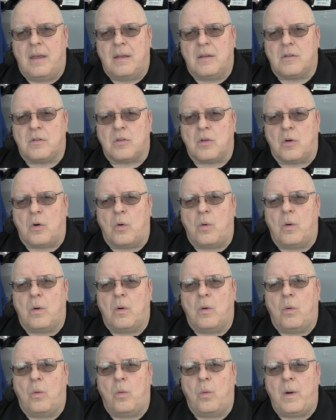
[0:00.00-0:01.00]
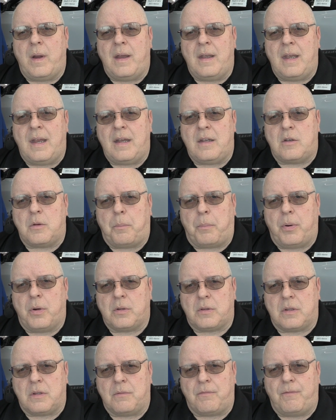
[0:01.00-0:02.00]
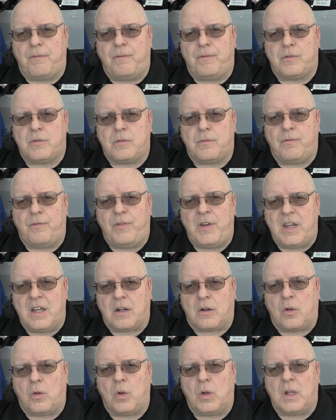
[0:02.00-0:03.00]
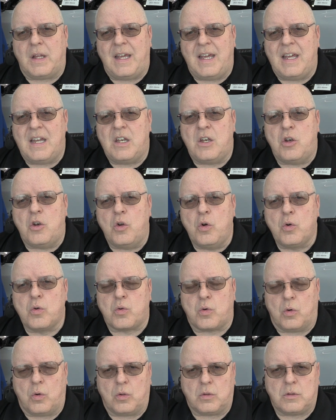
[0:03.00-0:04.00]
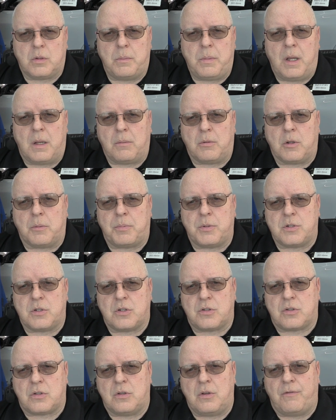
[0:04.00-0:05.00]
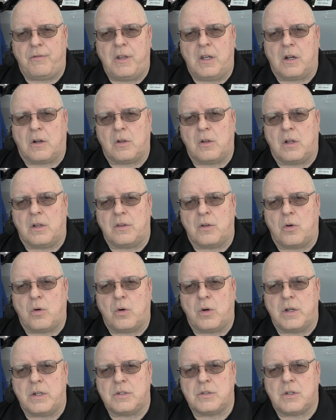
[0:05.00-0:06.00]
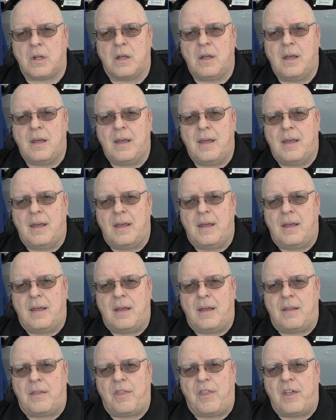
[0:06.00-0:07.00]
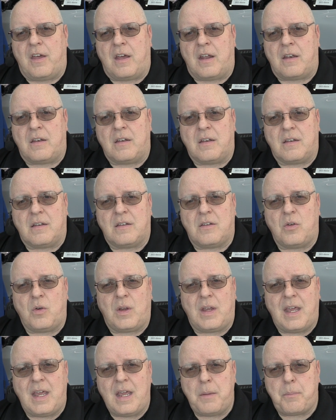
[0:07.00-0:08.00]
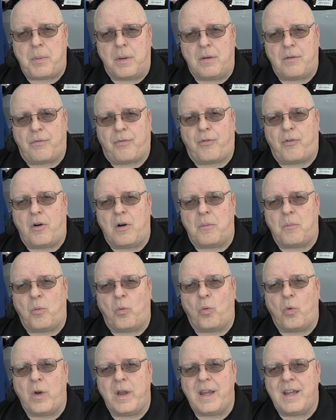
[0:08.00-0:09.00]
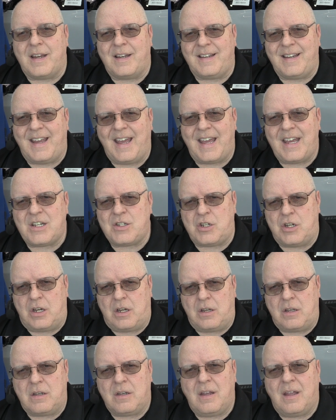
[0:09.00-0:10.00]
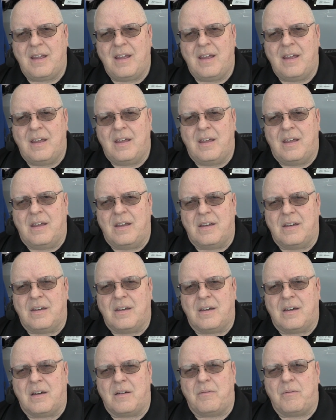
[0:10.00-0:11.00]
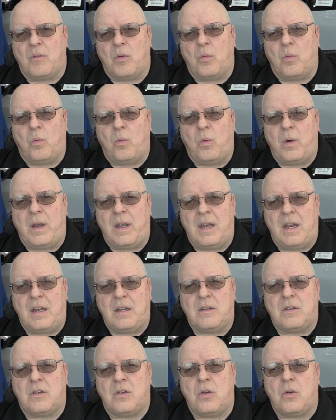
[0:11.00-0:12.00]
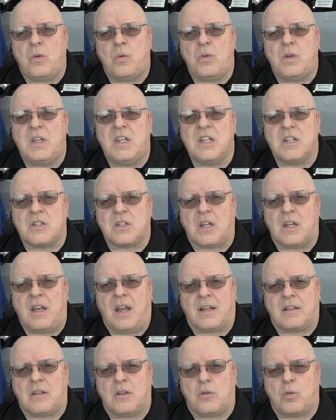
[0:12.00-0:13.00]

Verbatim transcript: So we need to put the vehicle in neutral to be able to position the vehicle on the hoist. And then to keep it from re-engaging, we need to disconnect the